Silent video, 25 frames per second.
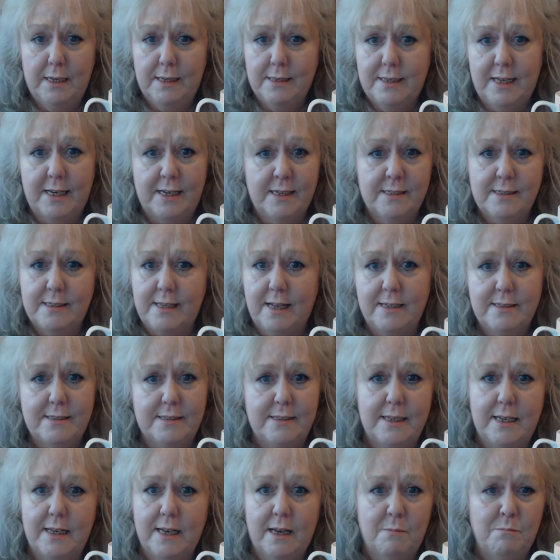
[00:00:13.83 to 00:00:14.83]
things I
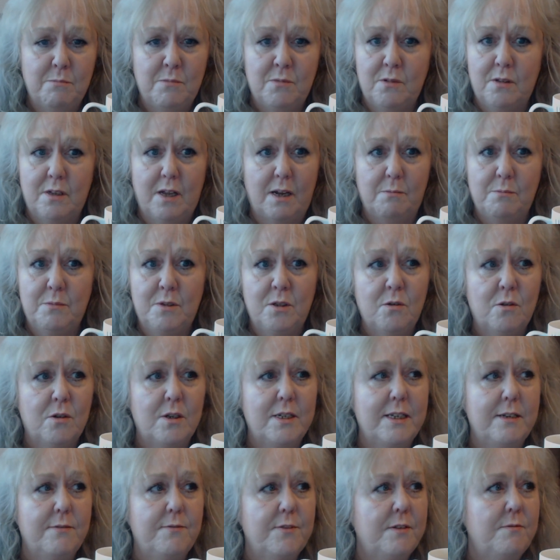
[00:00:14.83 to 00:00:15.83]
say I'm I'm
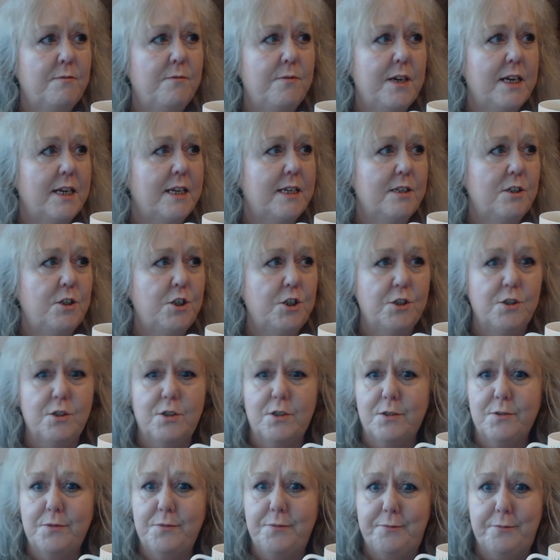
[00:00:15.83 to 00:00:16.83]
not even very
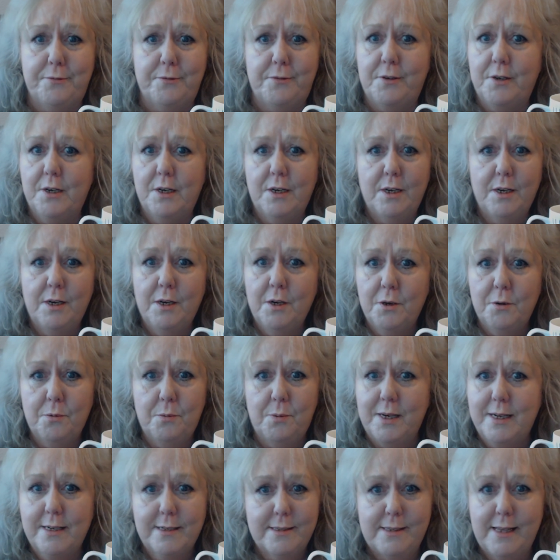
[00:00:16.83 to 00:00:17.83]
sure of
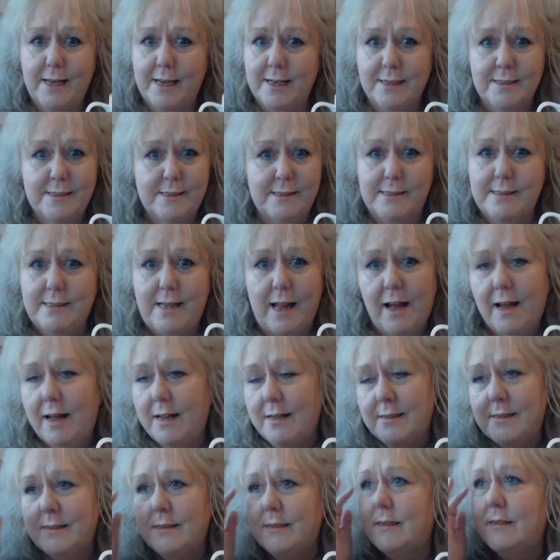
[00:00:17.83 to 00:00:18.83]
where things
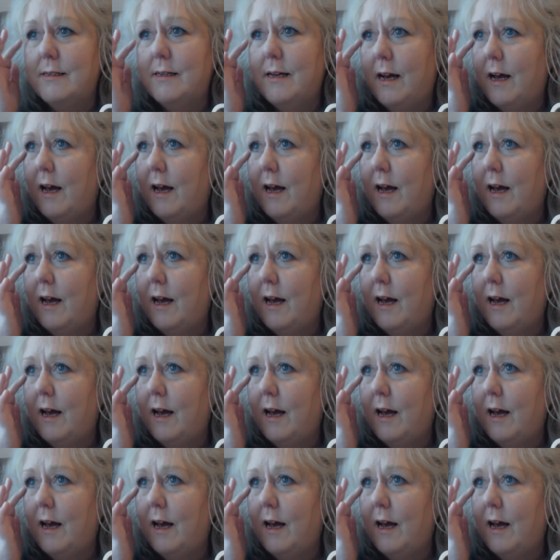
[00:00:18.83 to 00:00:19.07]
stand.